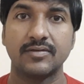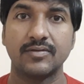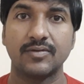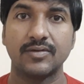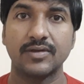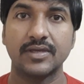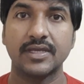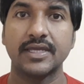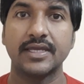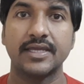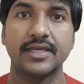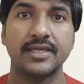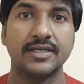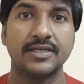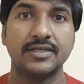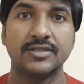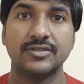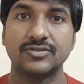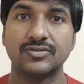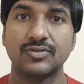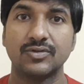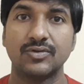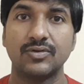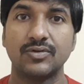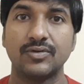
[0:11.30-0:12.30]
Okay,
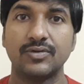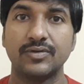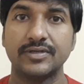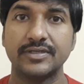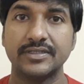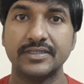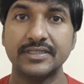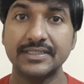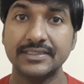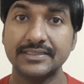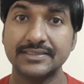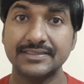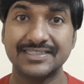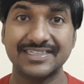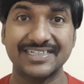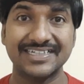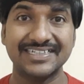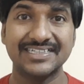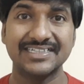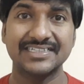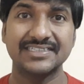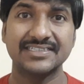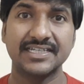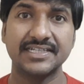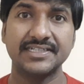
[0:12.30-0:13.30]
so is
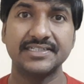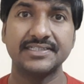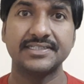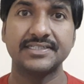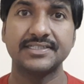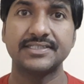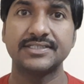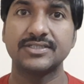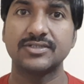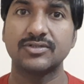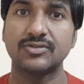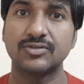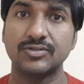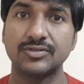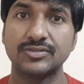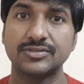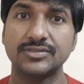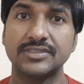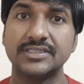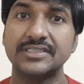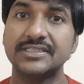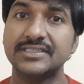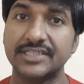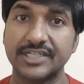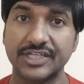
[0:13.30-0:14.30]
data scientist course
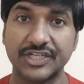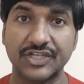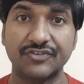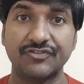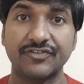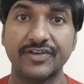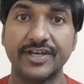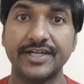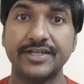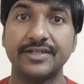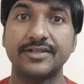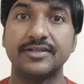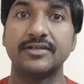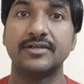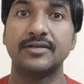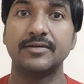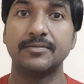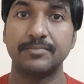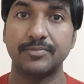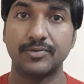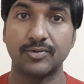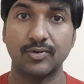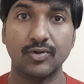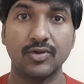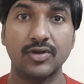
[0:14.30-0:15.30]
is required
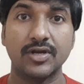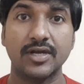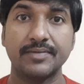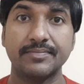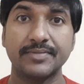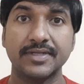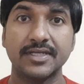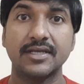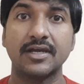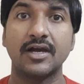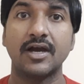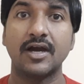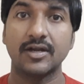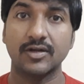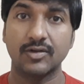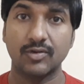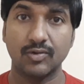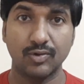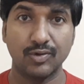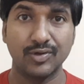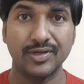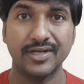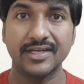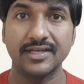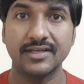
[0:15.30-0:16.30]
programming or
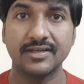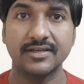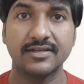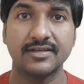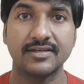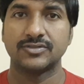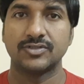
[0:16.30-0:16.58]
coding?